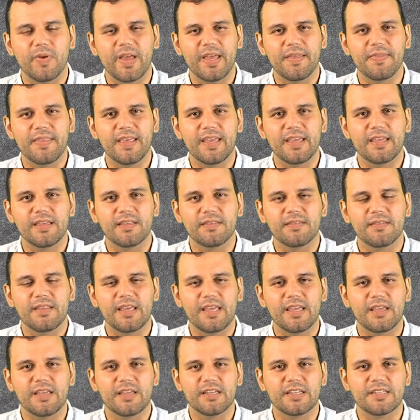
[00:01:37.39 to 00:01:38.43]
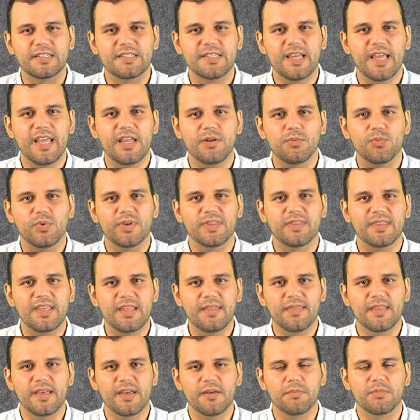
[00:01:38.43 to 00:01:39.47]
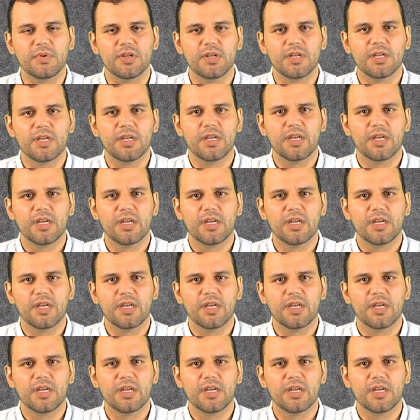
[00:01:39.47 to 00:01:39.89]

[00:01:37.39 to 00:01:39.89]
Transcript: and they they contain within them